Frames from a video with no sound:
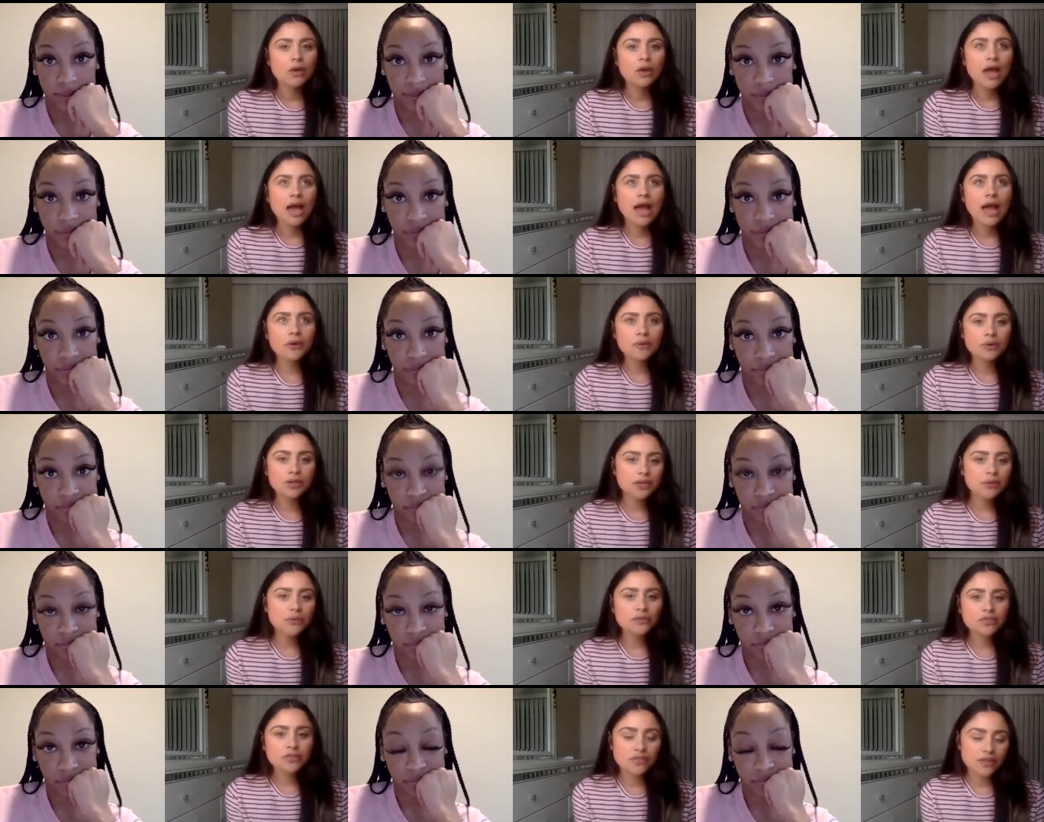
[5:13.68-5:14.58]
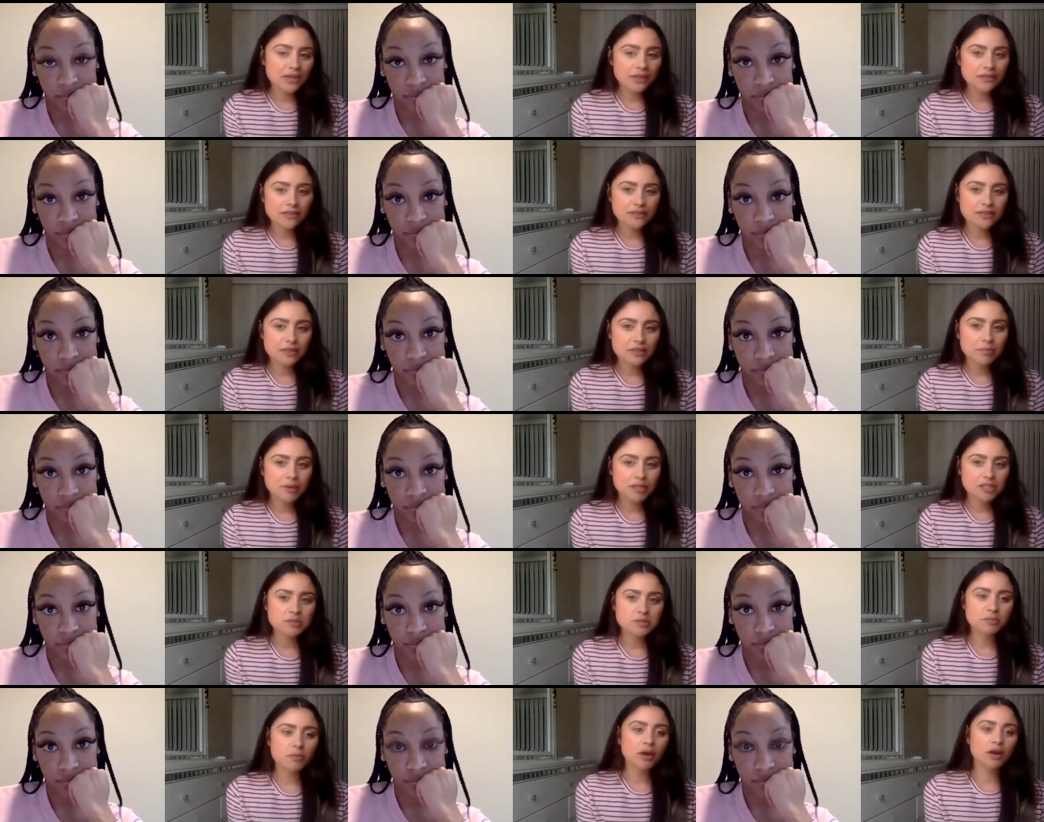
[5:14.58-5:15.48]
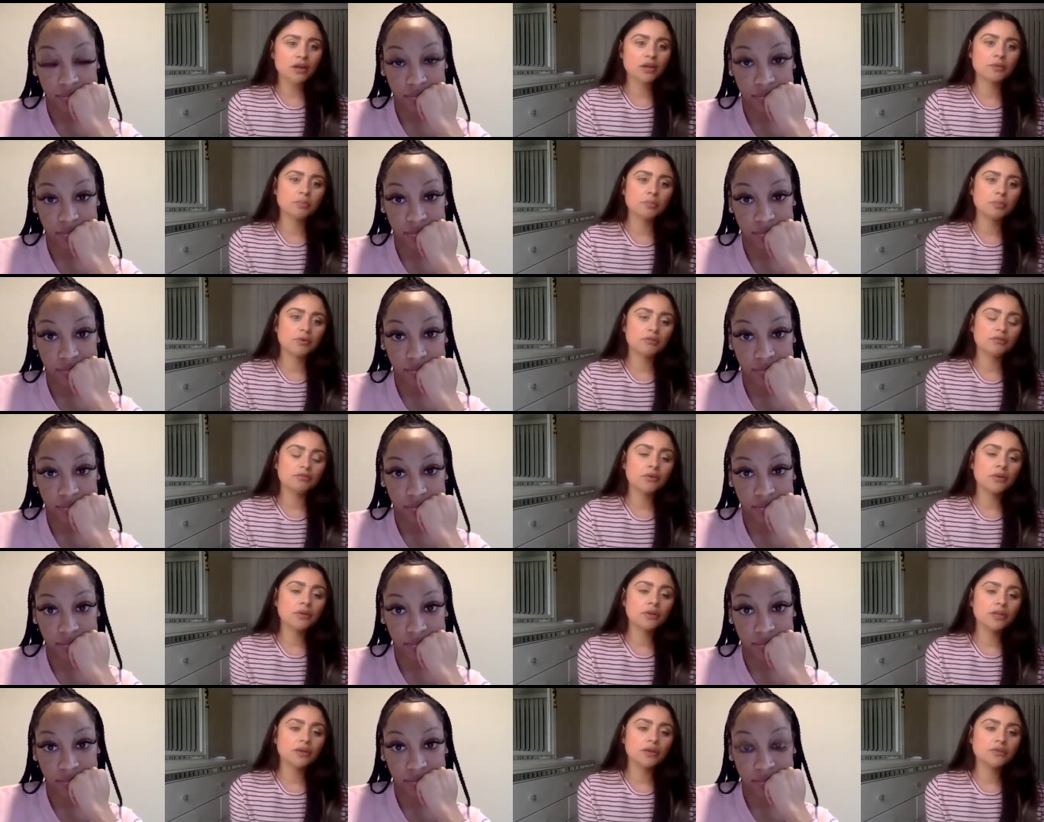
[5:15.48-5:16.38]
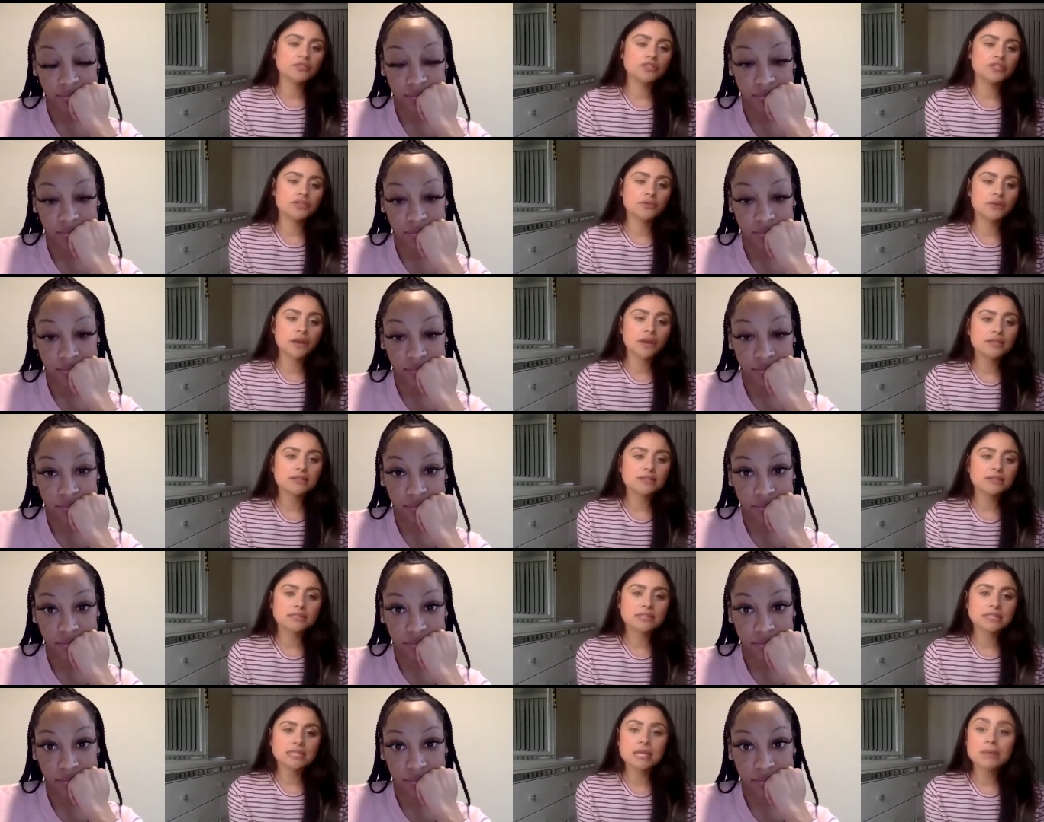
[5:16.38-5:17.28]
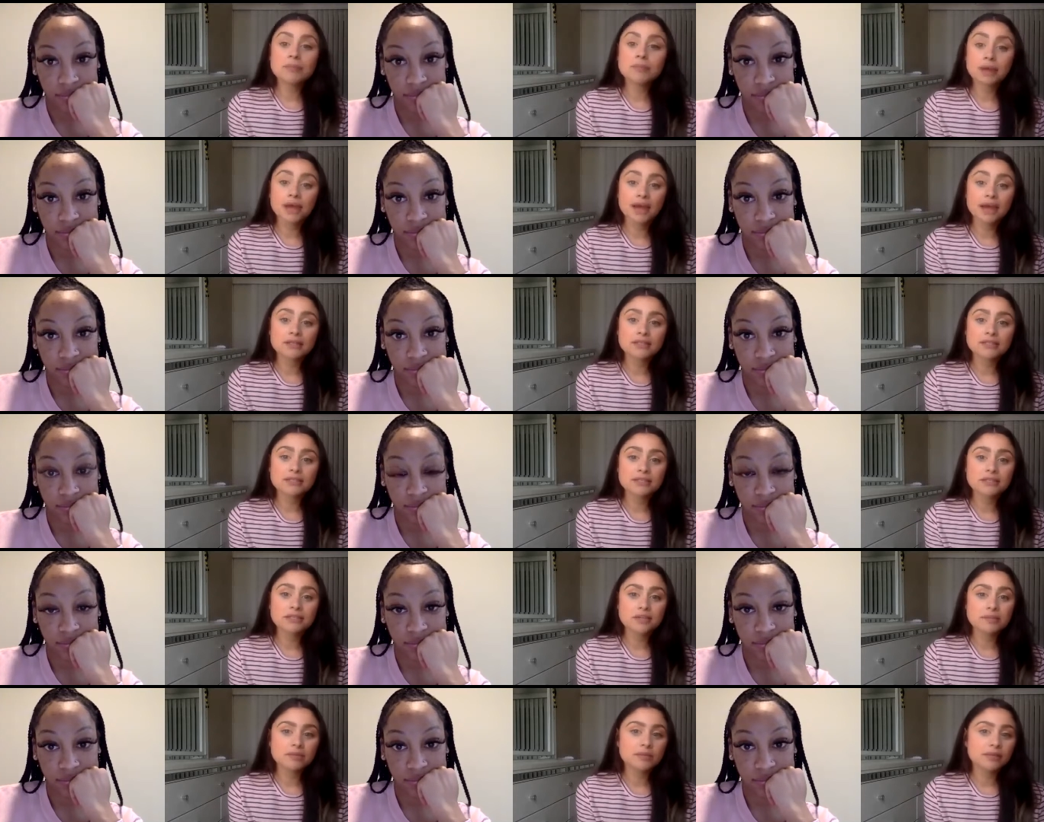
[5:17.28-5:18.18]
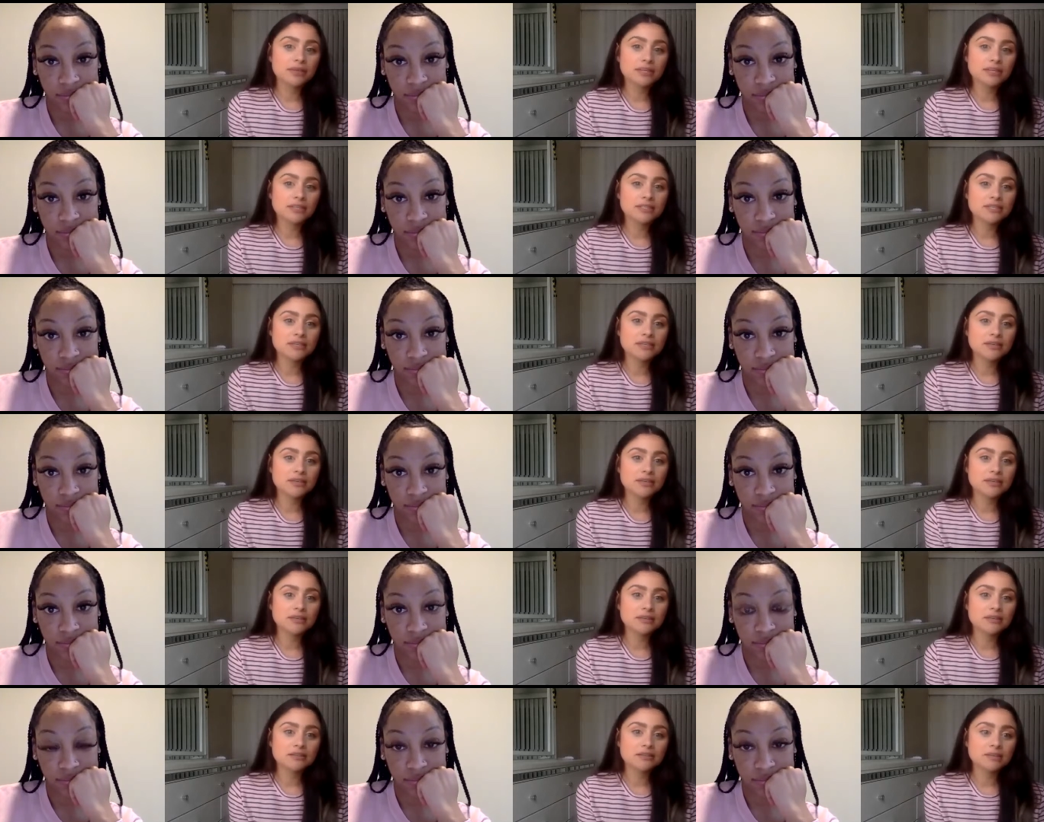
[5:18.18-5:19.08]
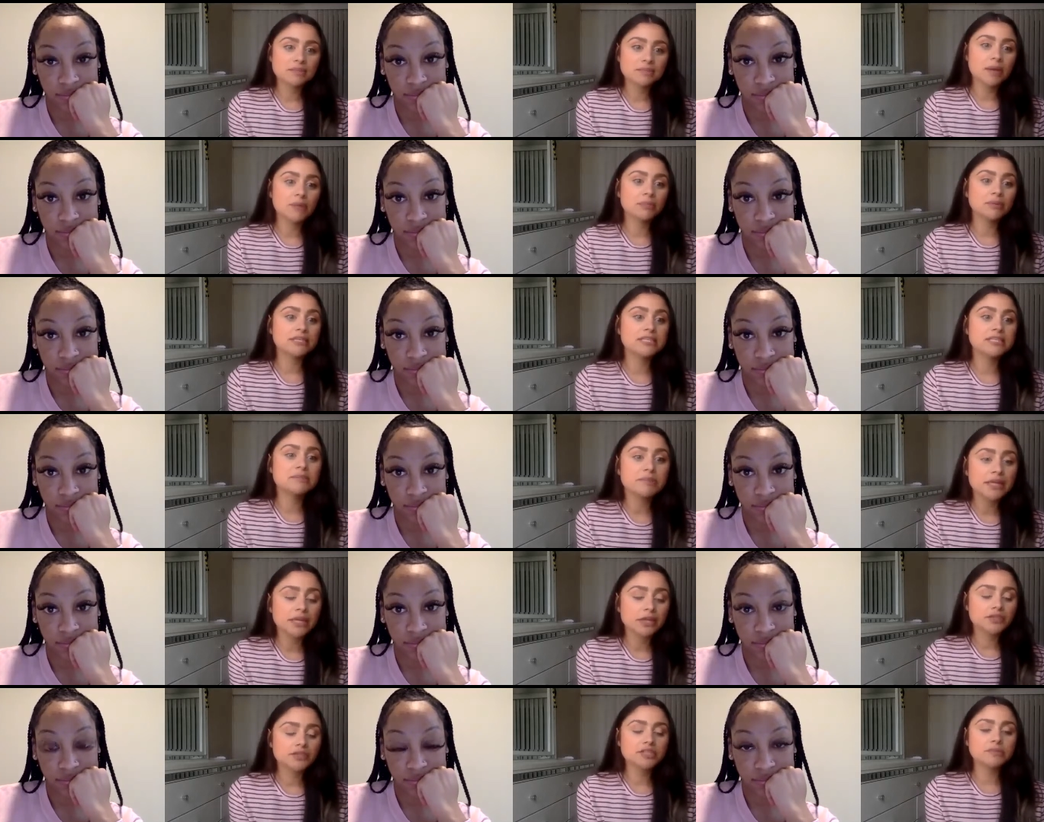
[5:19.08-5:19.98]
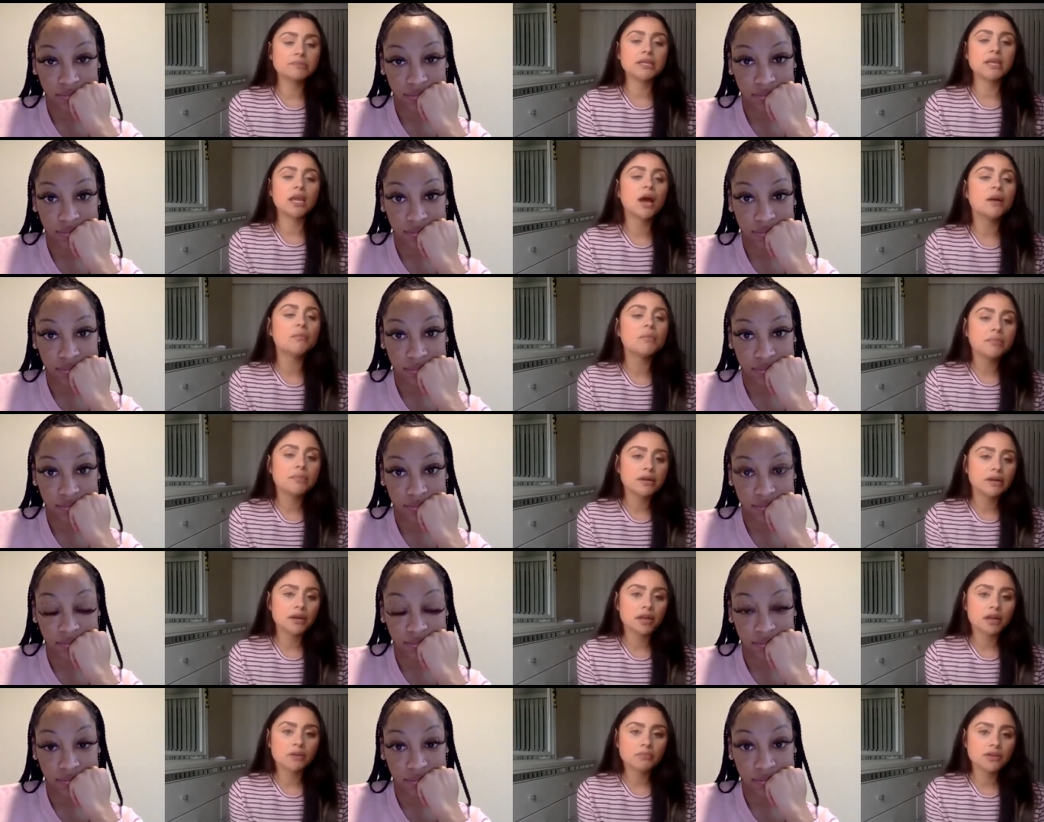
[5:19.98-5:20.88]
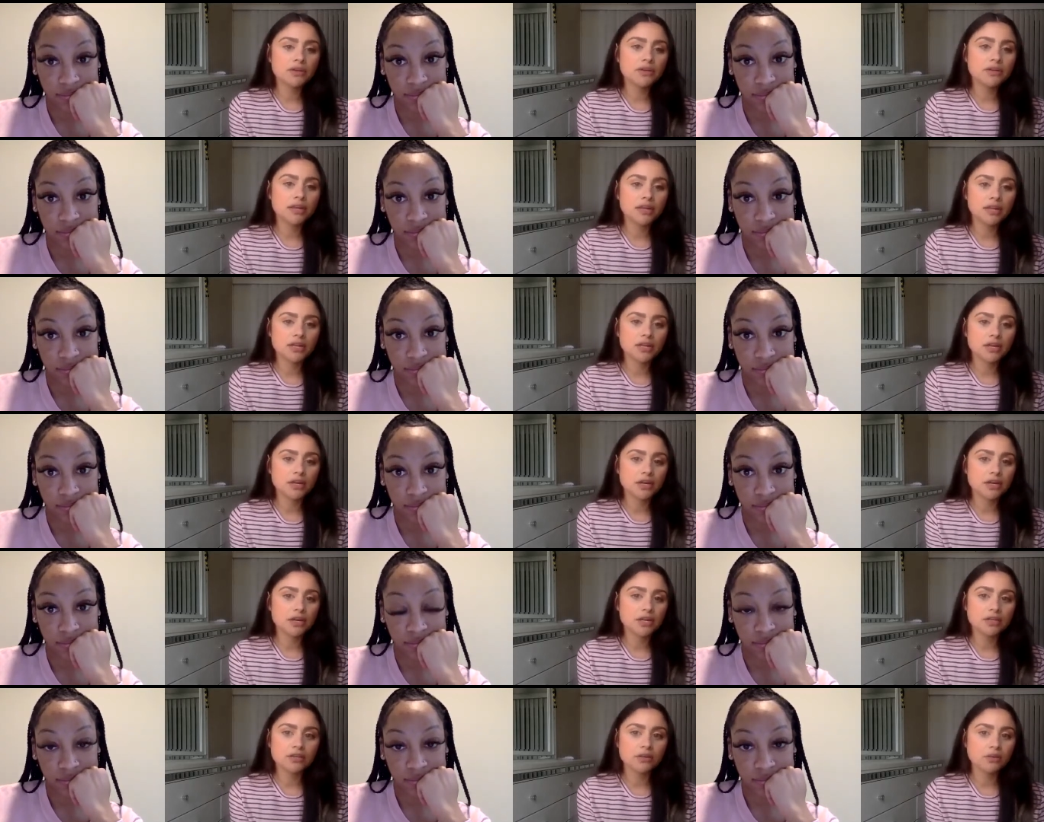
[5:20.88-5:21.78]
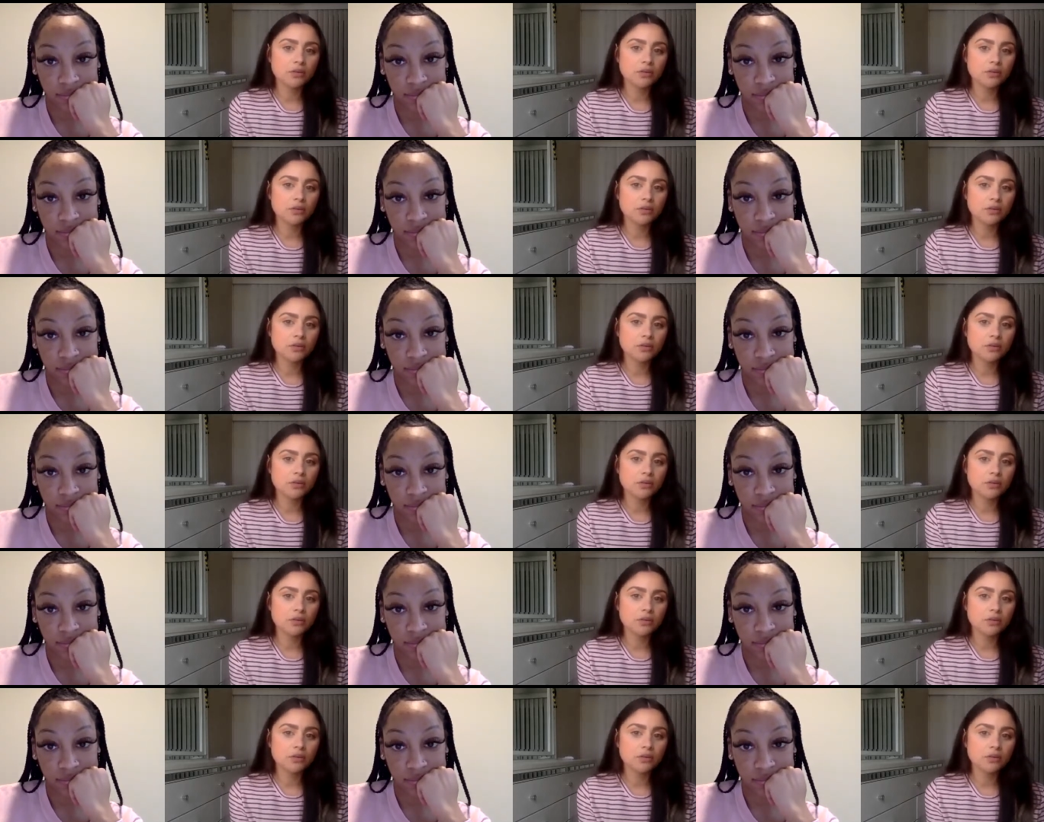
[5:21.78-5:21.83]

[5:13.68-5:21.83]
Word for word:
Speaker 1: how do you think that the benchmark portfolios directly impacted your ability to to public speak or to become a better communicator in